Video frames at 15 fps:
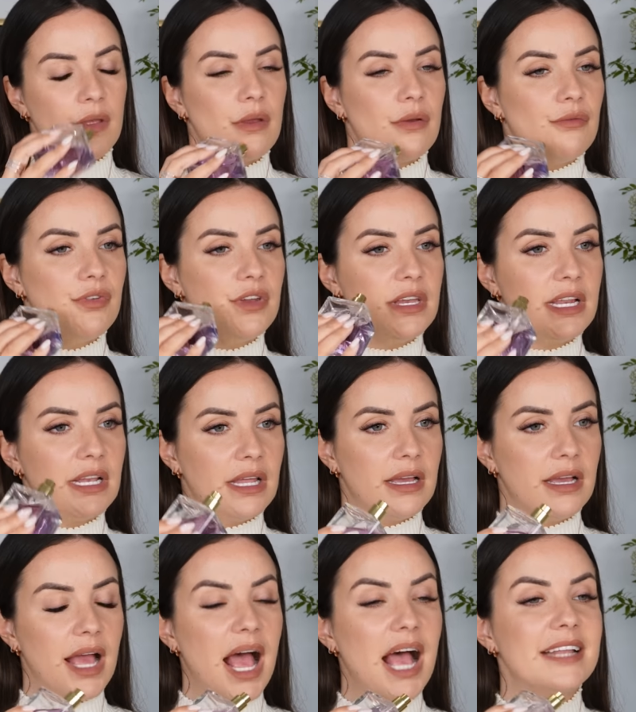
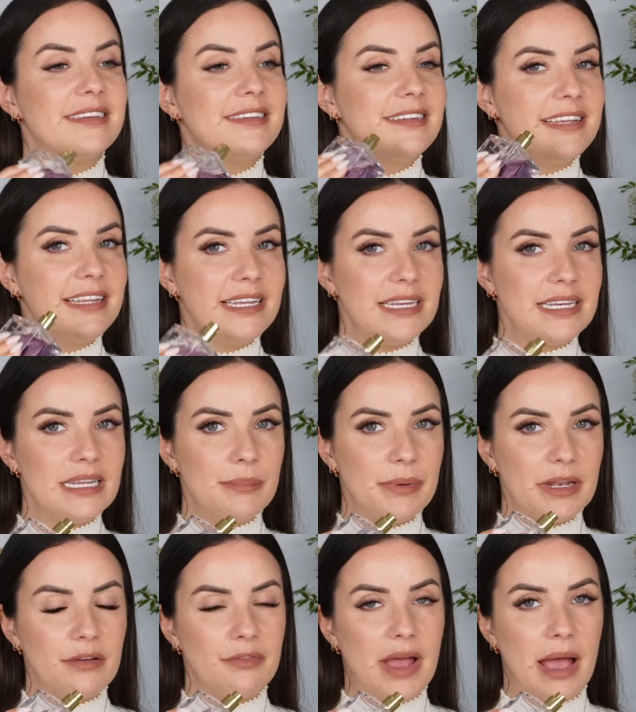vanilla, a teeny
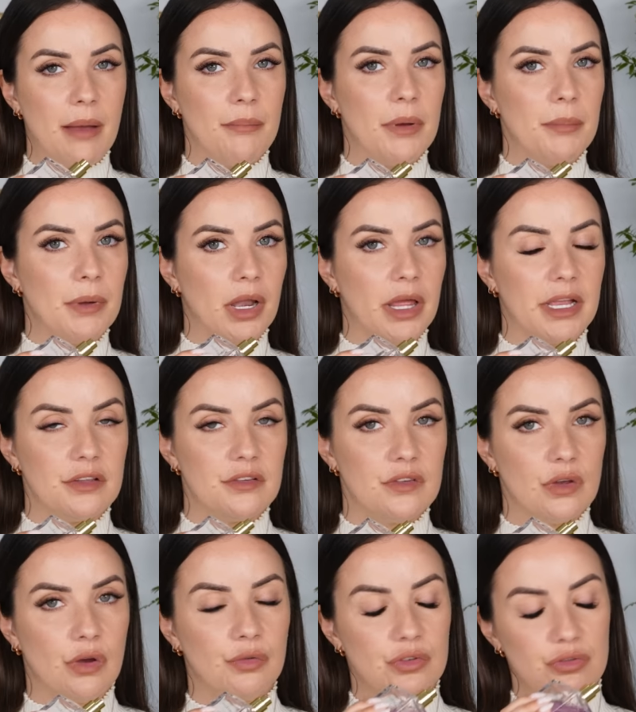bit of amber, but like a
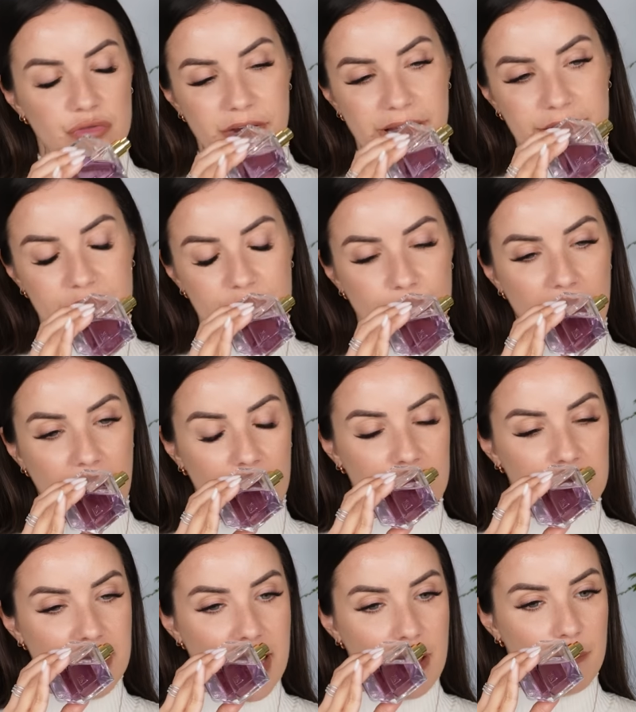soft
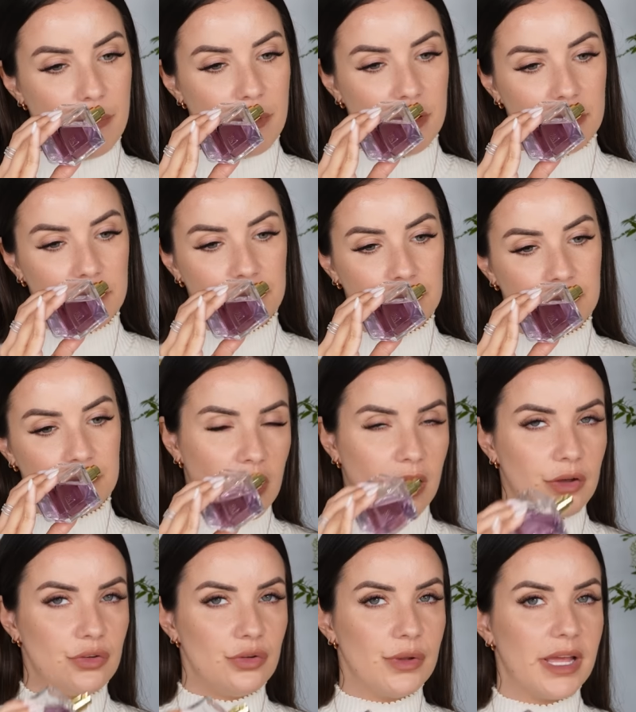transparent amber.
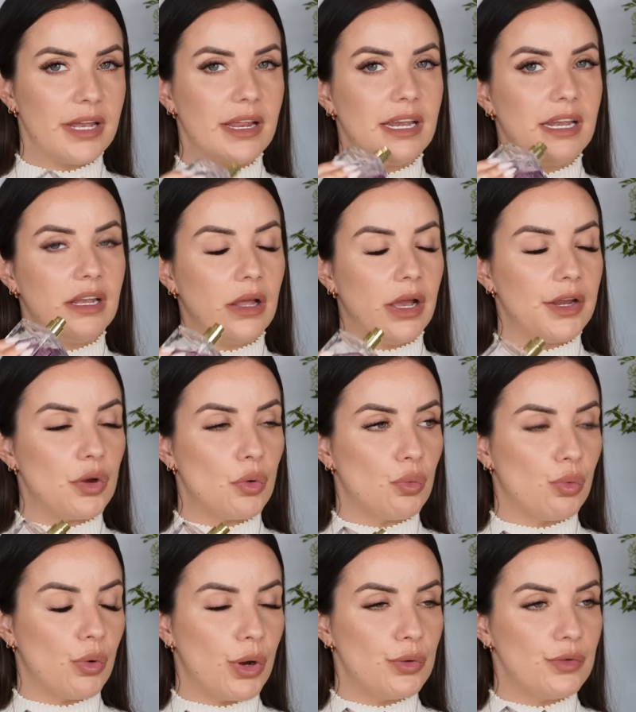I do get a light
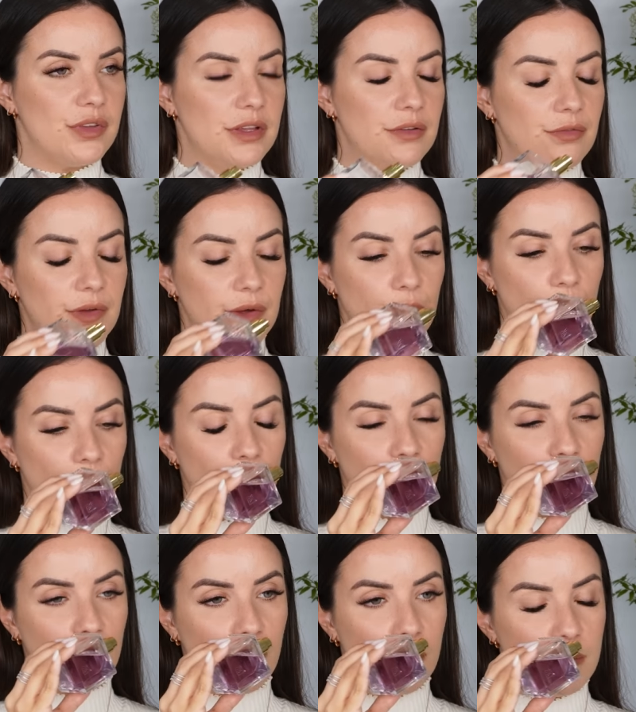rosy feel
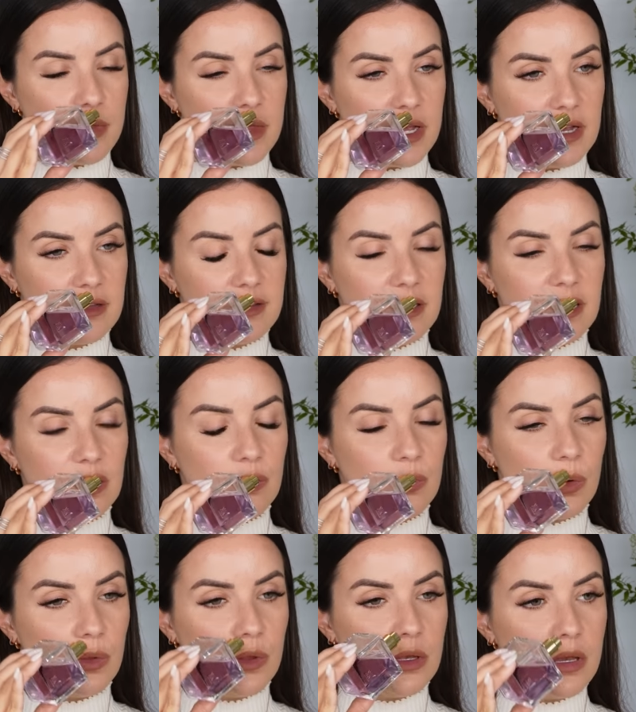from this, and then you've
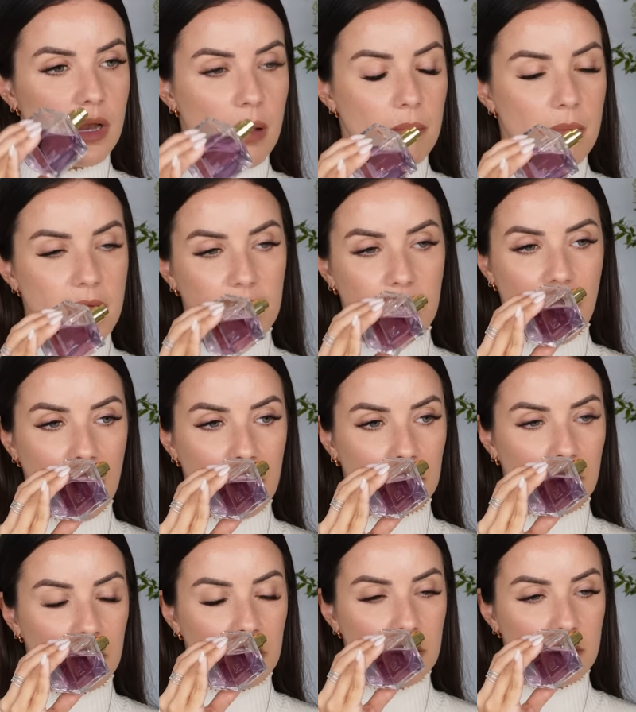got the nutmeg
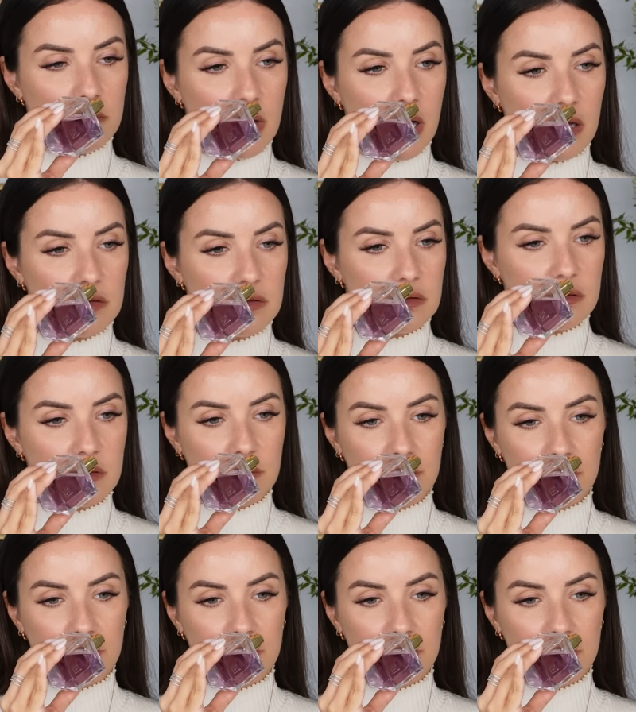and the musk.